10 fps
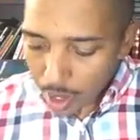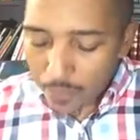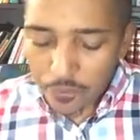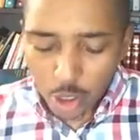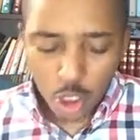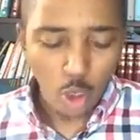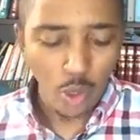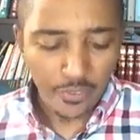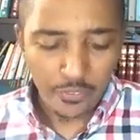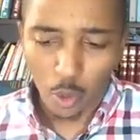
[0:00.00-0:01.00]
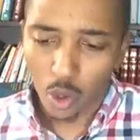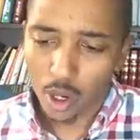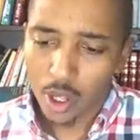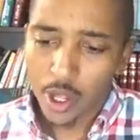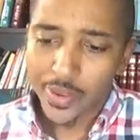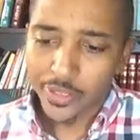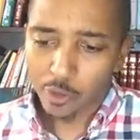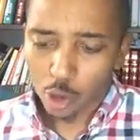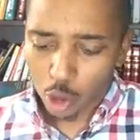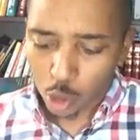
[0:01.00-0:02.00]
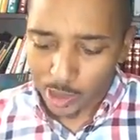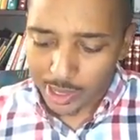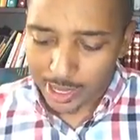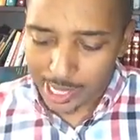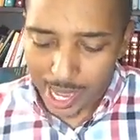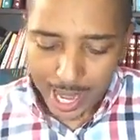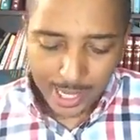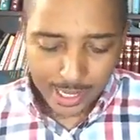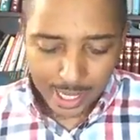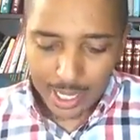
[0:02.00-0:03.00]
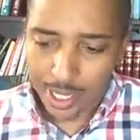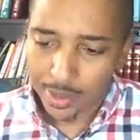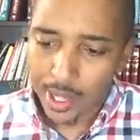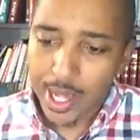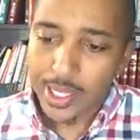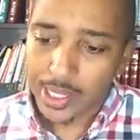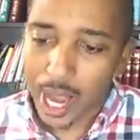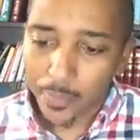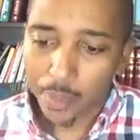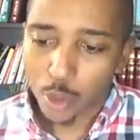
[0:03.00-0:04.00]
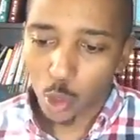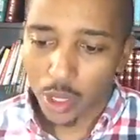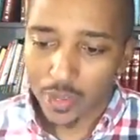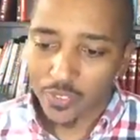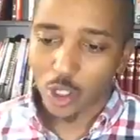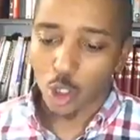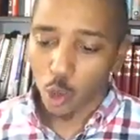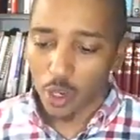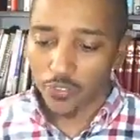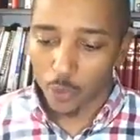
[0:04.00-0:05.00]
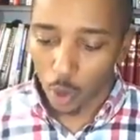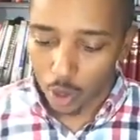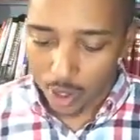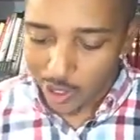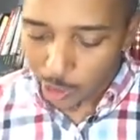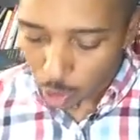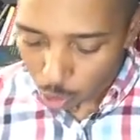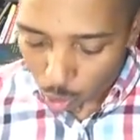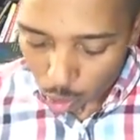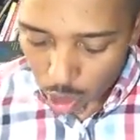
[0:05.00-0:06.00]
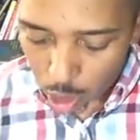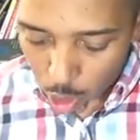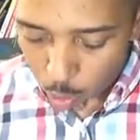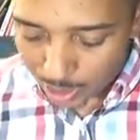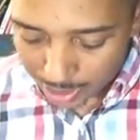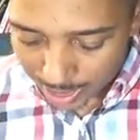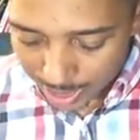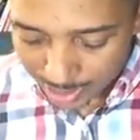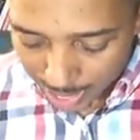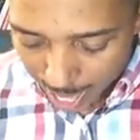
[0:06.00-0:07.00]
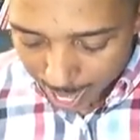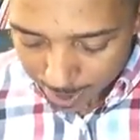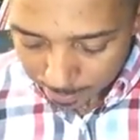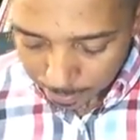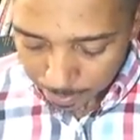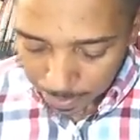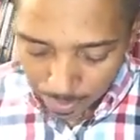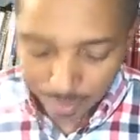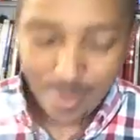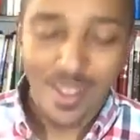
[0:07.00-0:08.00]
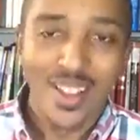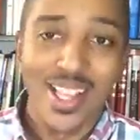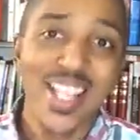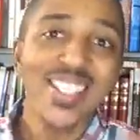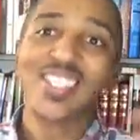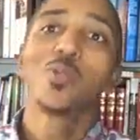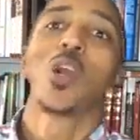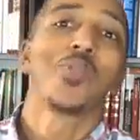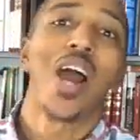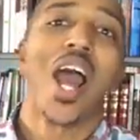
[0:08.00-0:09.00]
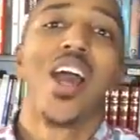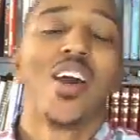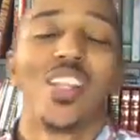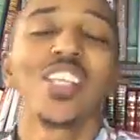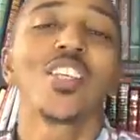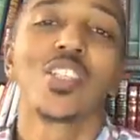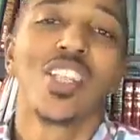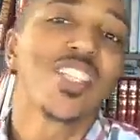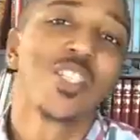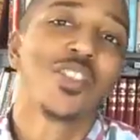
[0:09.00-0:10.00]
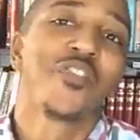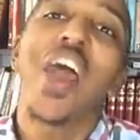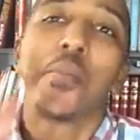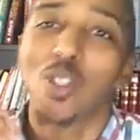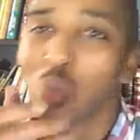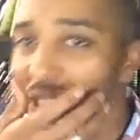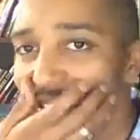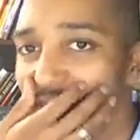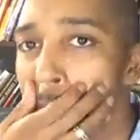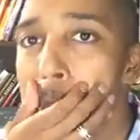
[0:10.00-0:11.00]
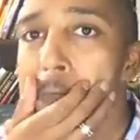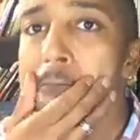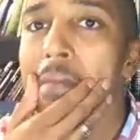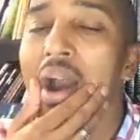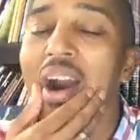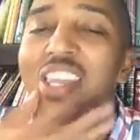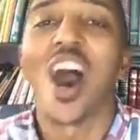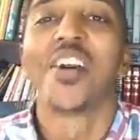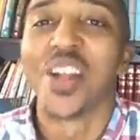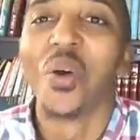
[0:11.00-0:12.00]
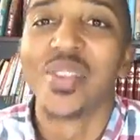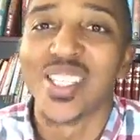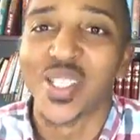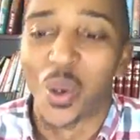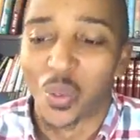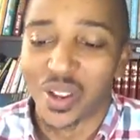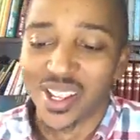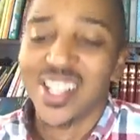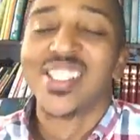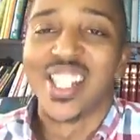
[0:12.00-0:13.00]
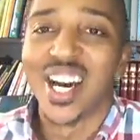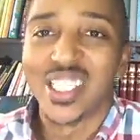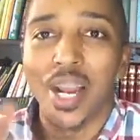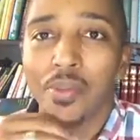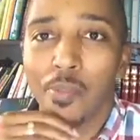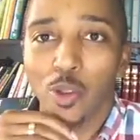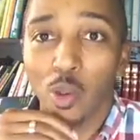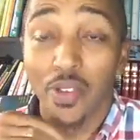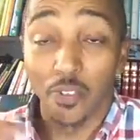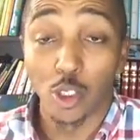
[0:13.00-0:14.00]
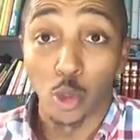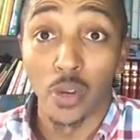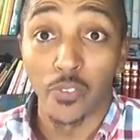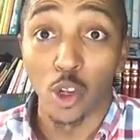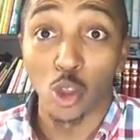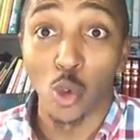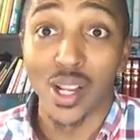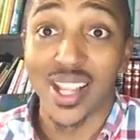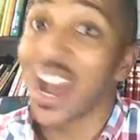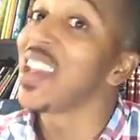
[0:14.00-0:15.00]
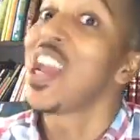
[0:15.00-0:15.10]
verses 24 through 29. John, chapter number 20, verses 24 through 29. This is one of my, this is, this is the famous one here. Uh, y'all know this story. John chapter number 20, verse 24 to 29.